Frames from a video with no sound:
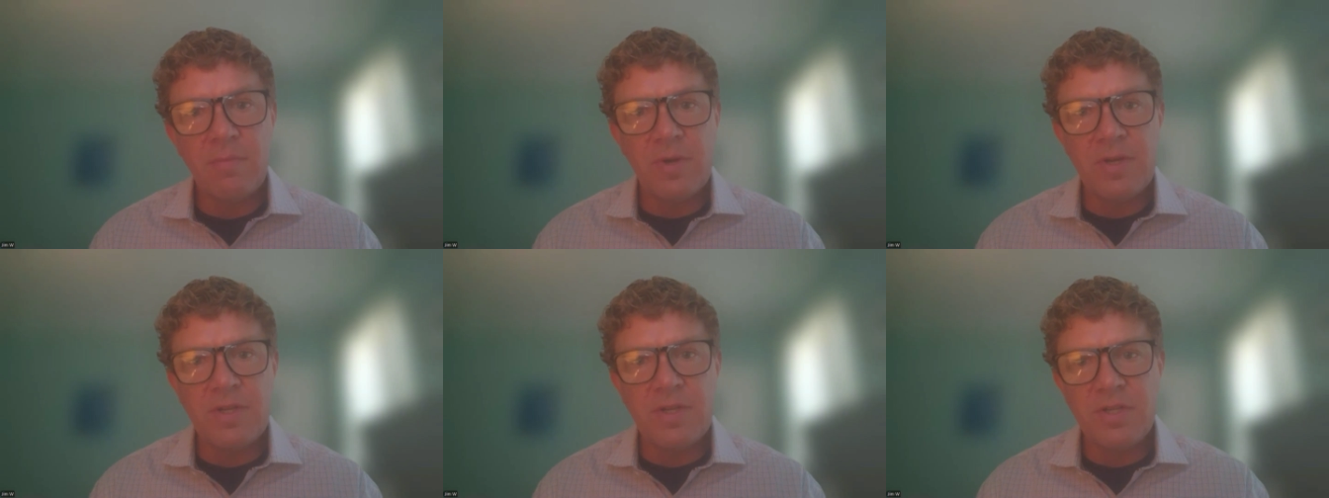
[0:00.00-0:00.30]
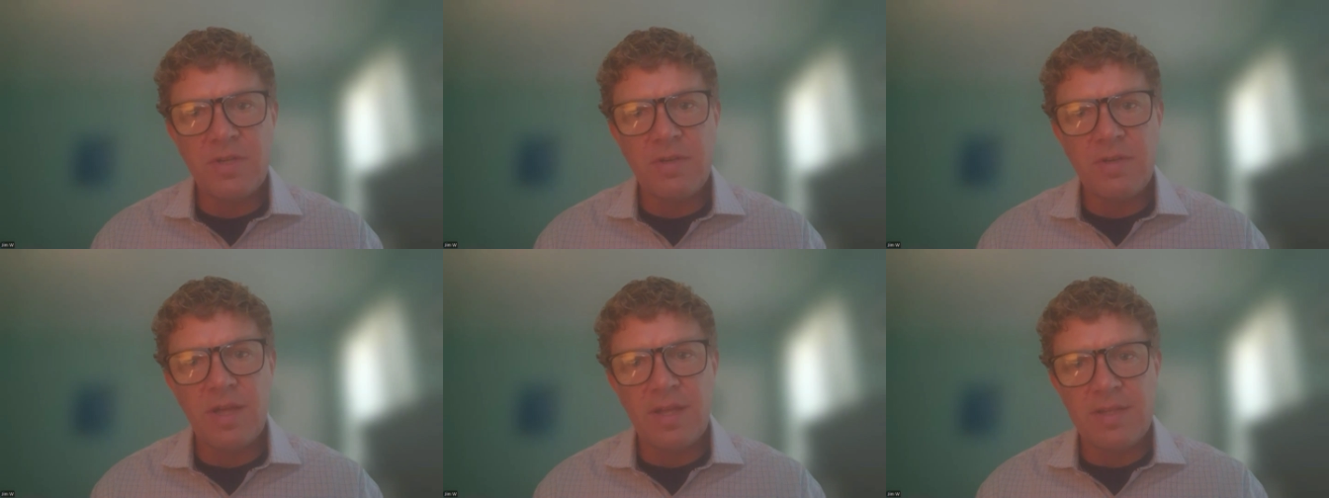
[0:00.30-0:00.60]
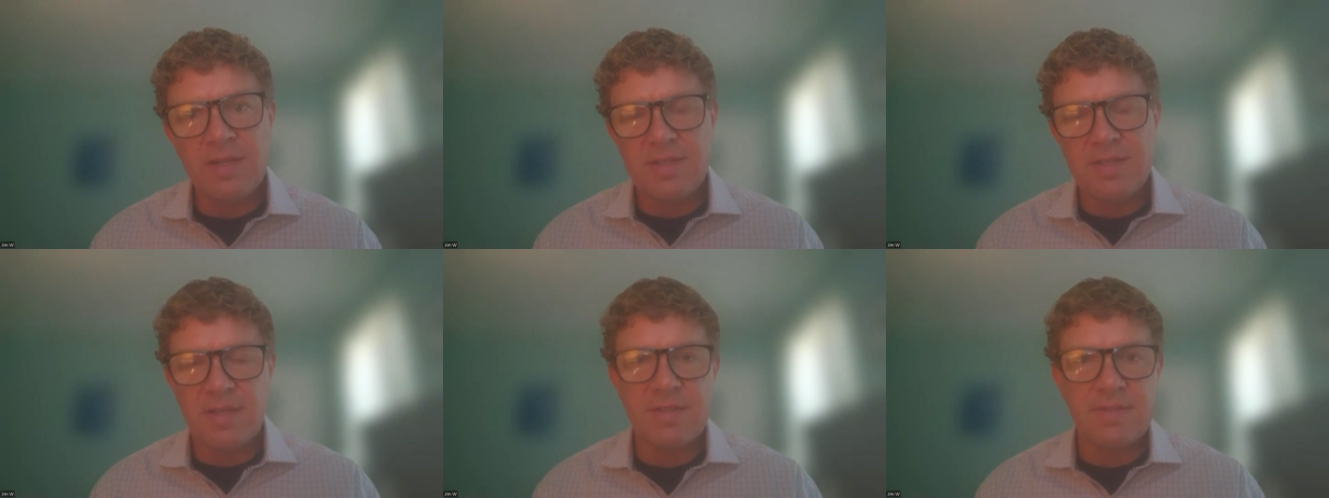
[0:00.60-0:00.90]
Which
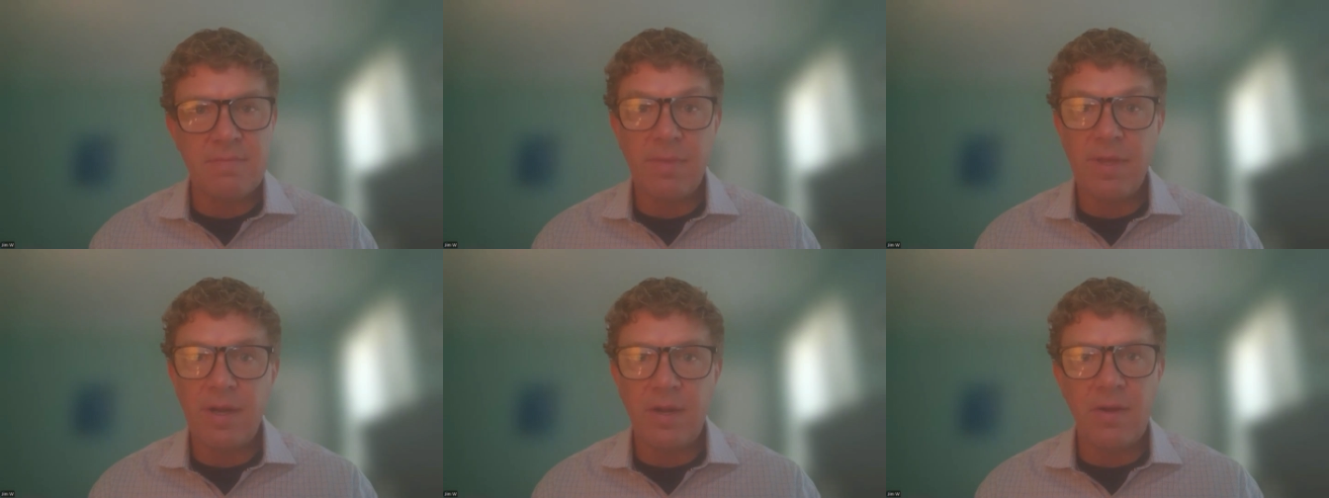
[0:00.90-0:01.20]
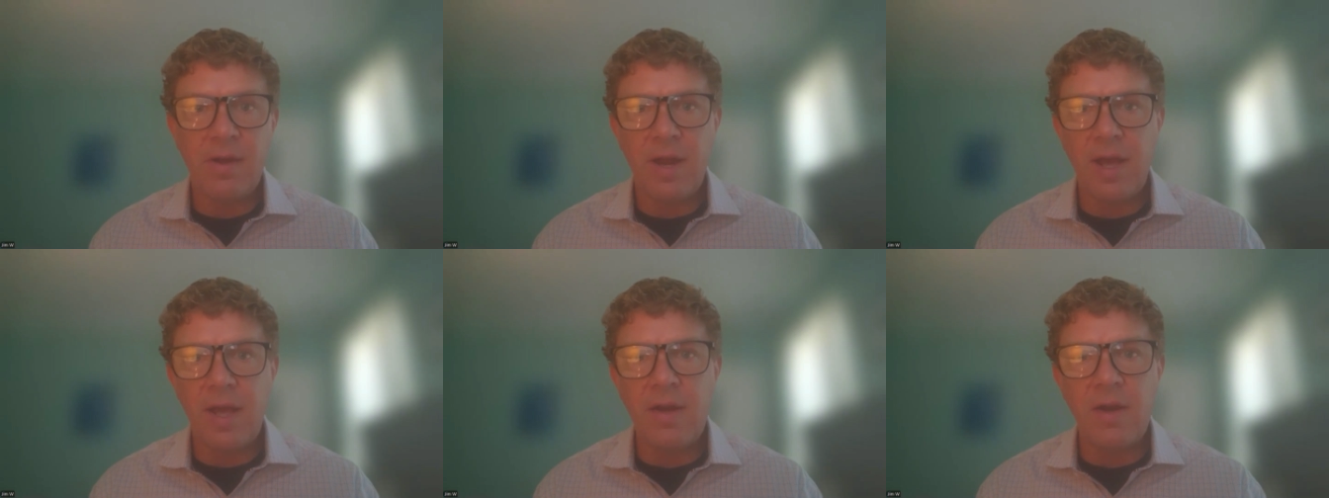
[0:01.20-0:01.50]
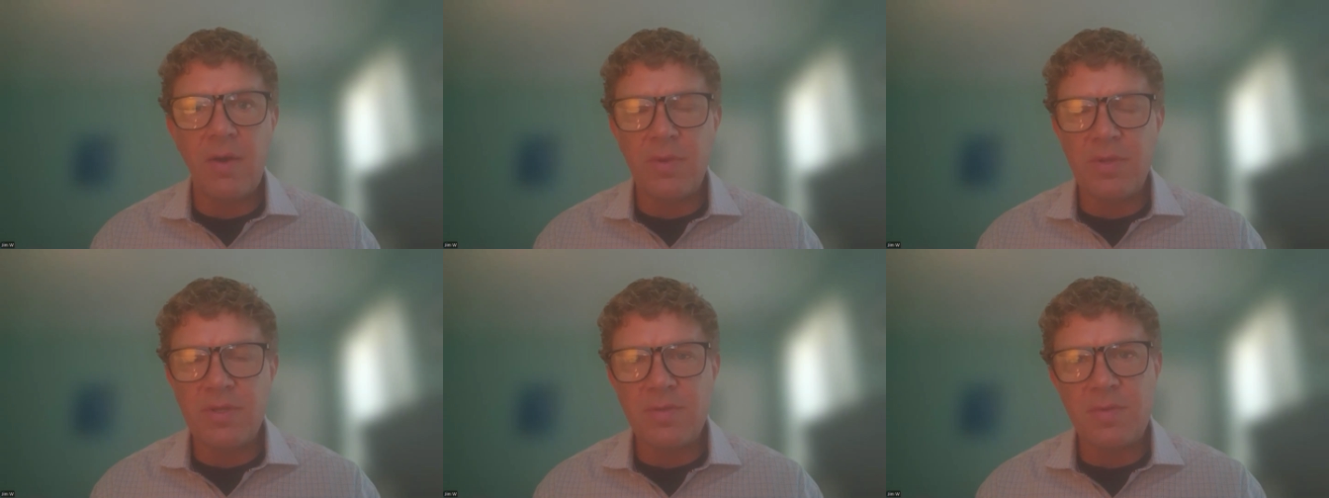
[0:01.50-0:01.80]
is, and I
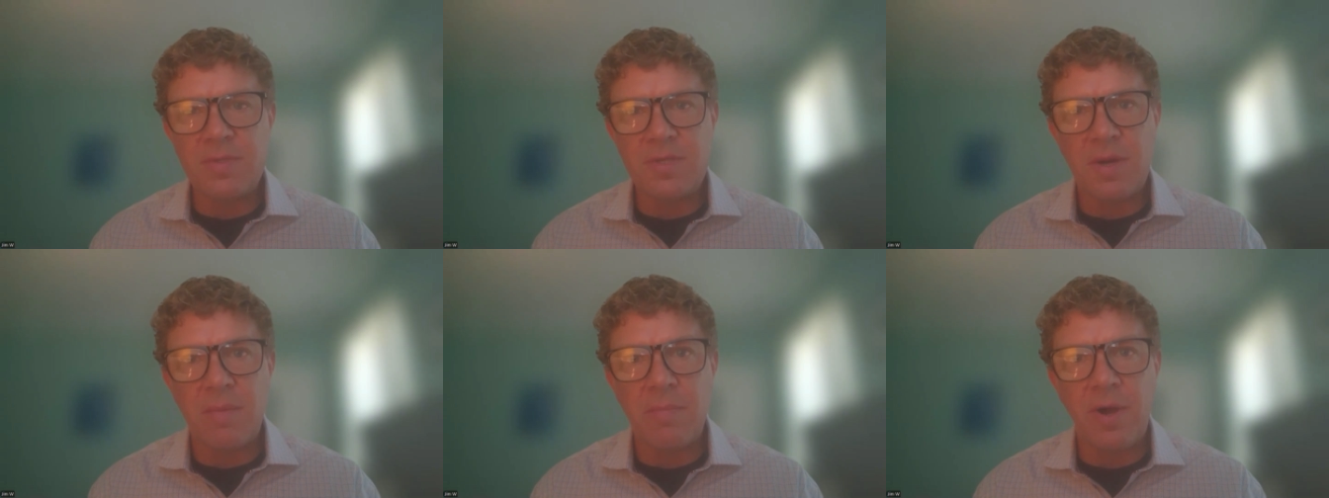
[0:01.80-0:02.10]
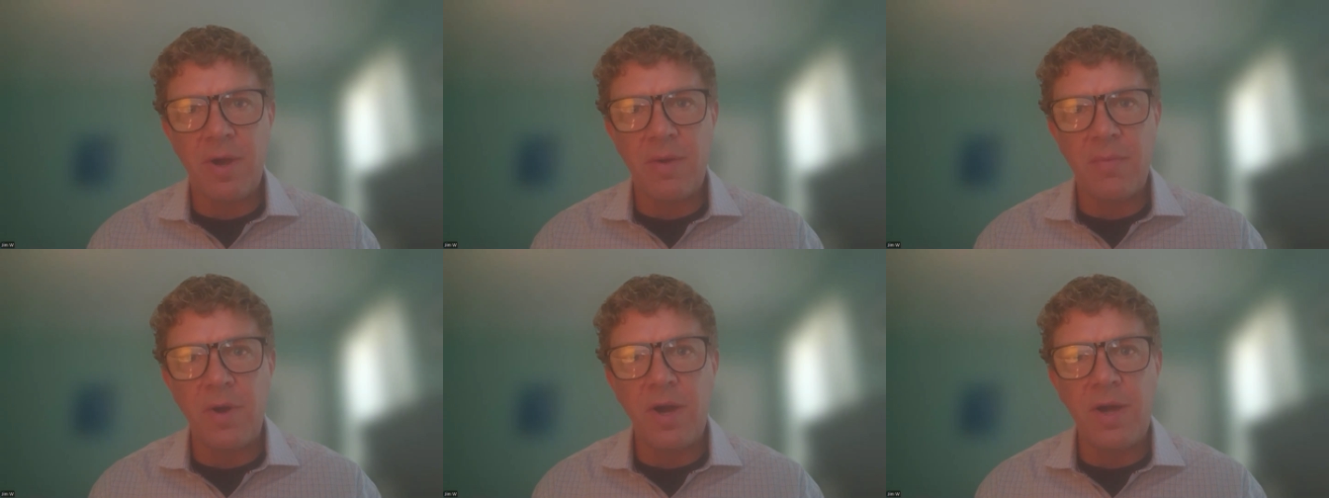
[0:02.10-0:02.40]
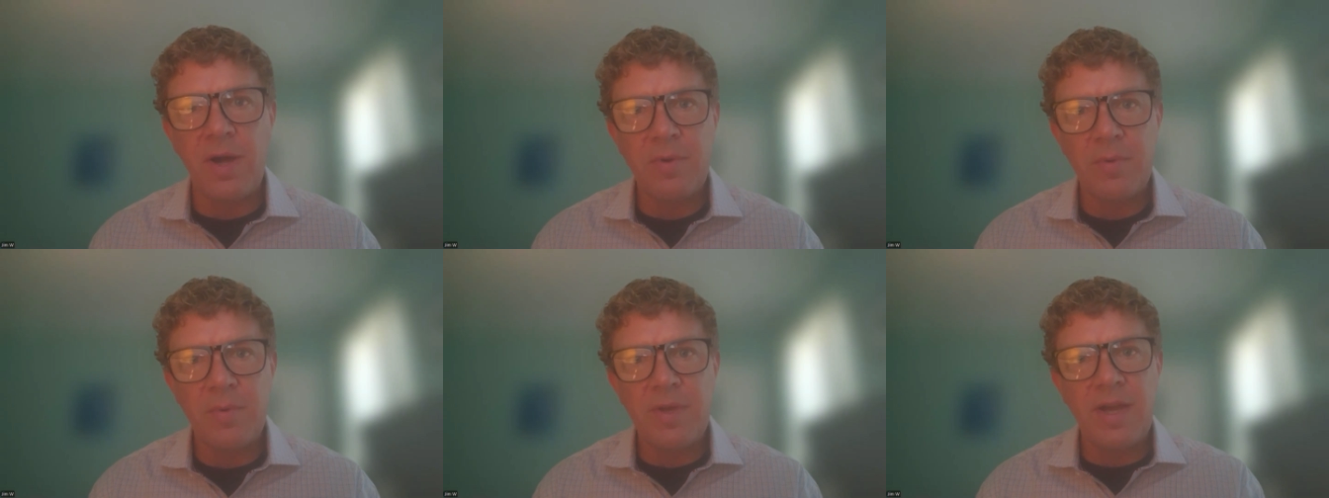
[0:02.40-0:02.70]
know this was on part
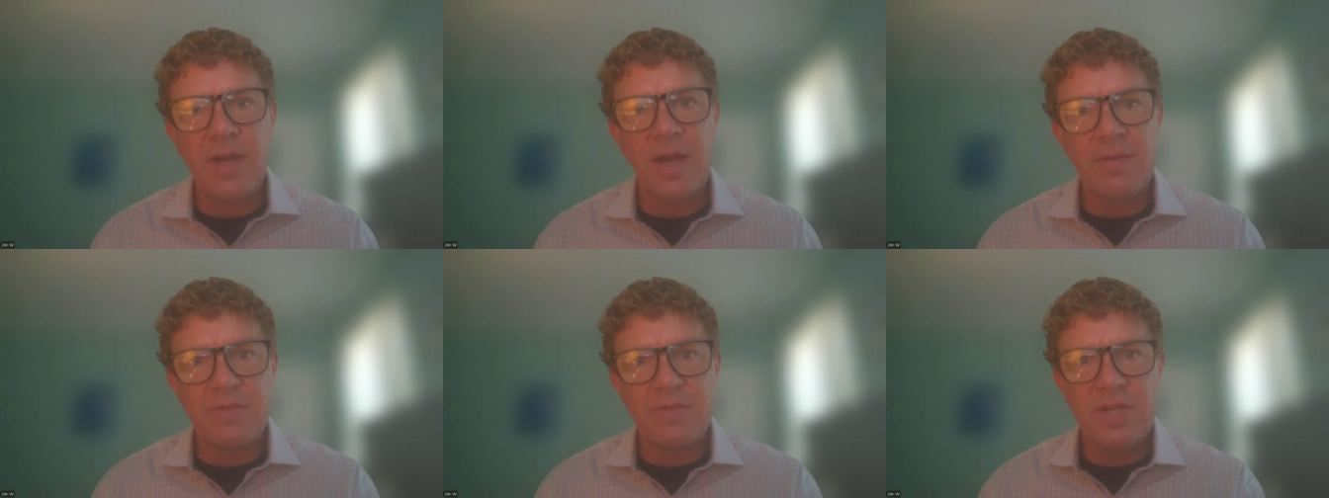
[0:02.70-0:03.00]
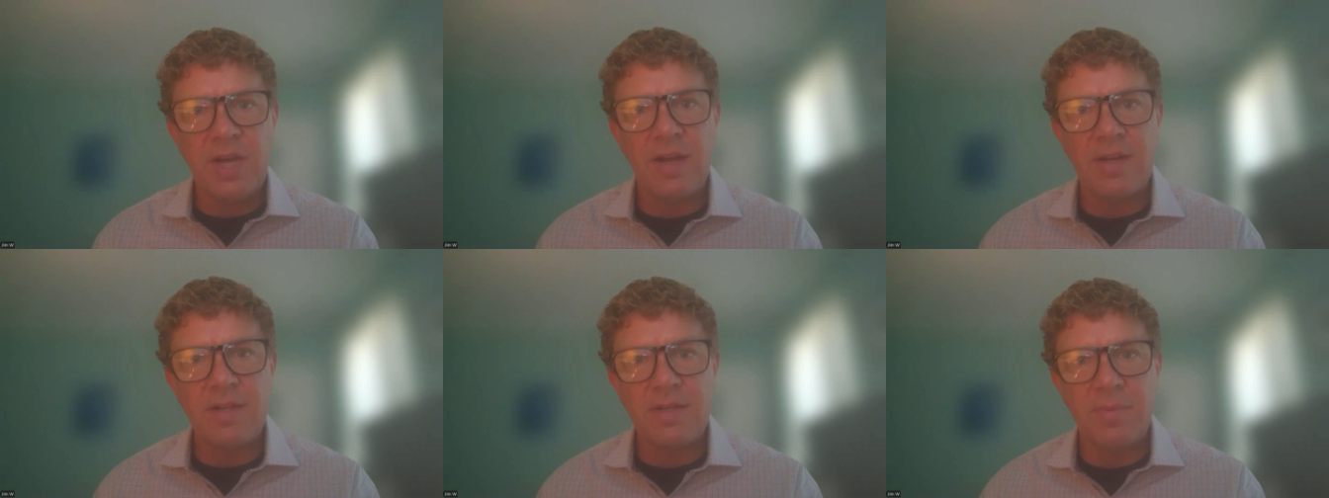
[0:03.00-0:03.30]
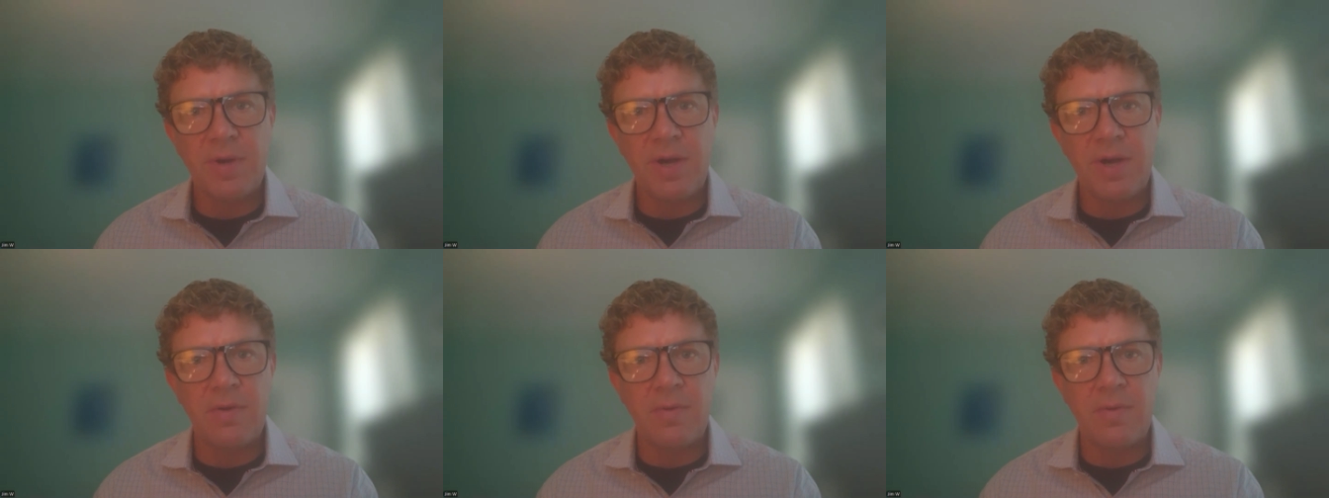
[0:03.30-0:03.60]
one, but we kind of talked
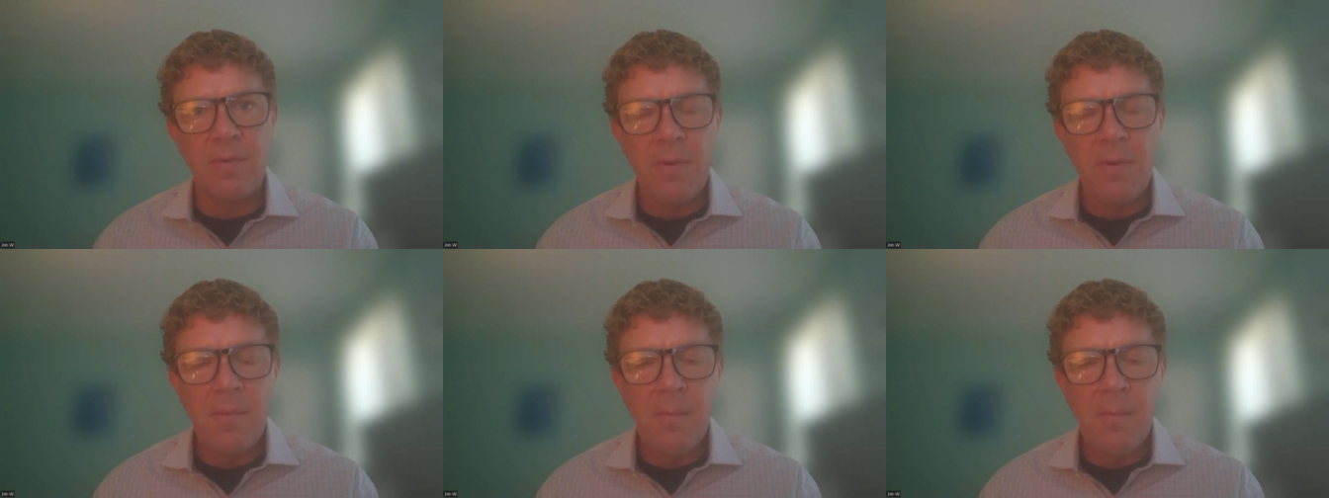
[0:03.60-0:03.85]
about